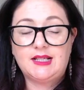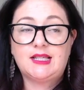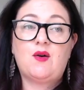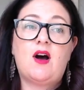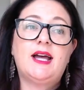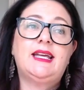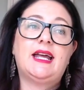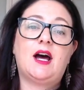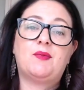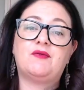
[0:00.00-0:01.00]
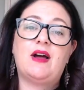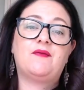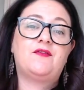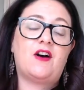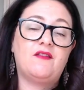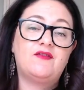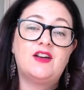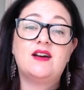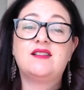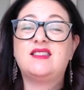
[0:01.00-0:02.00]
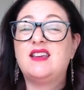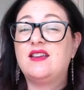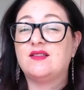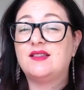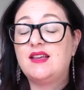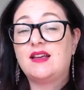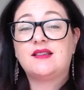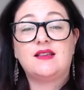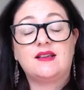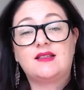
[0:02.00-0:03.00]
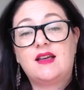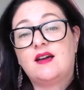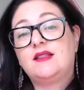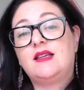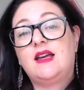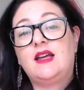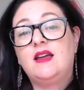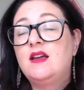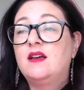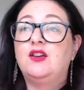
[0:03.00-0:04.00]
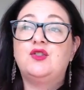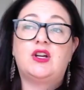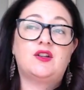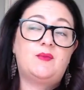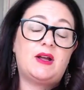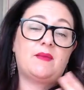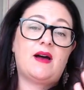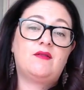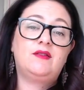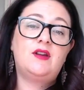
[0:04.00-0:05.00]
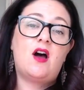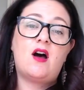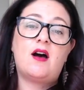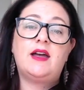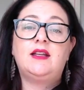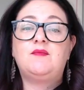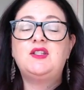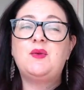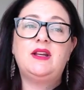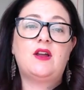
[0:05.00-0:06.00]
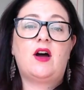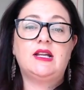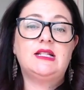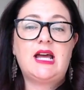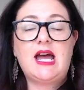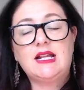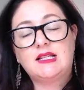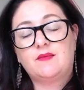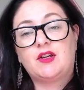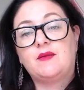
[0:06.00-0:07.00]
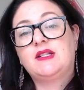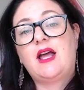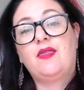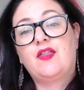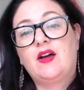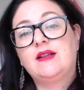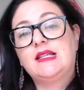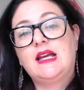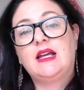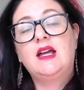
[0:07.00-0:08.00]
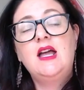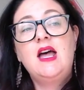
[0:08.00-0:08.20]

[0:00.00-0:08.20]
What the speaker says: So I get up around 5:30 or 6:30, usually go to bed about 9, between 9 and 10, sometimes 10:30.